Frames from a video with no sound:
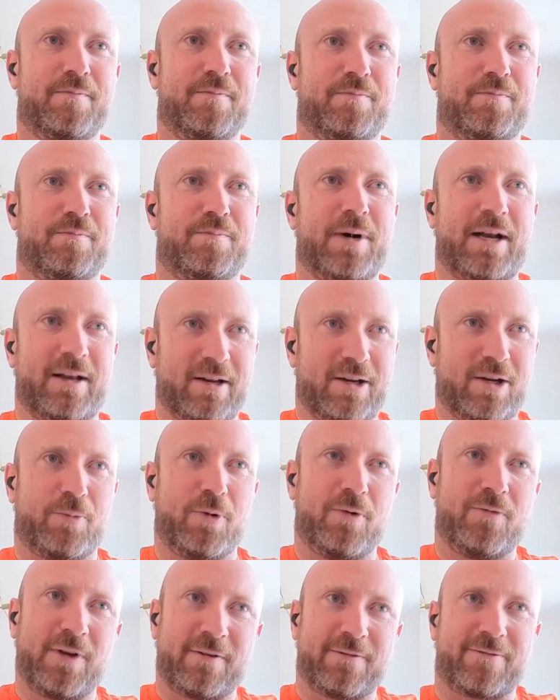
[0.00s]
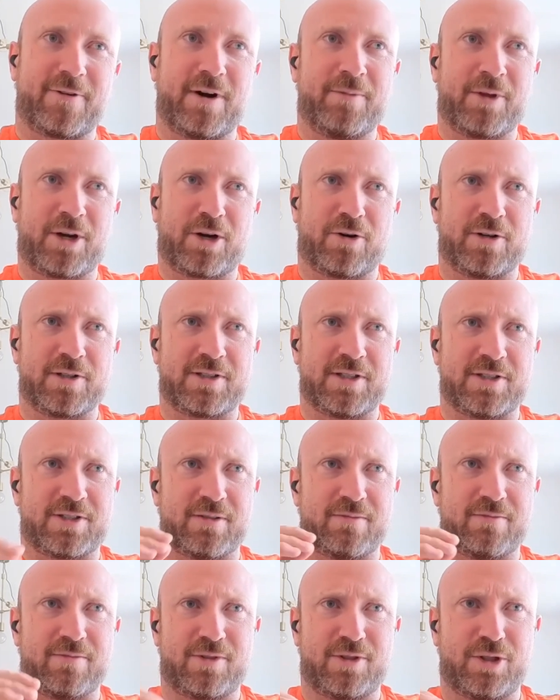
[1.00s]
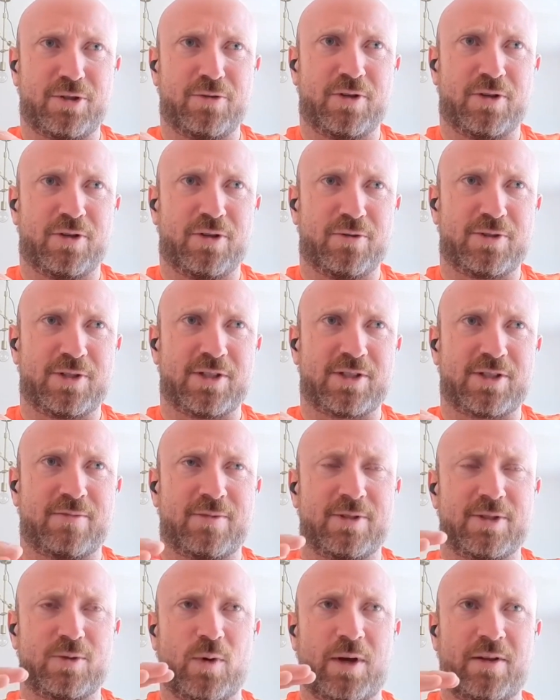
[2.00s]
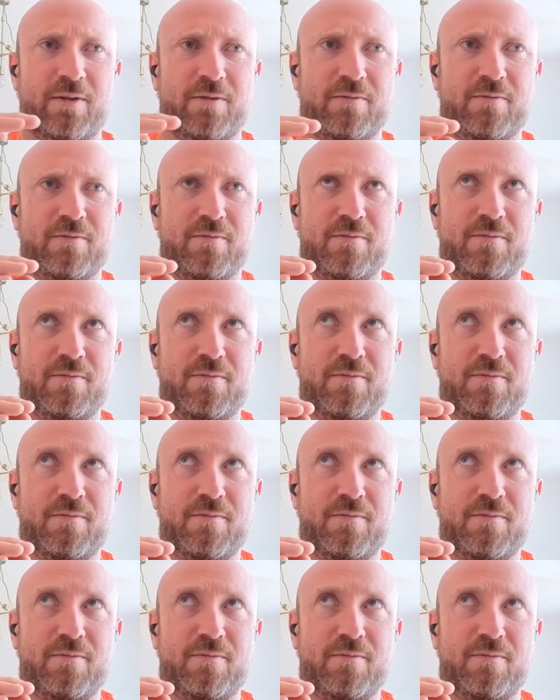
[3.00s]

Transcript: But moving from the current system to the new system is when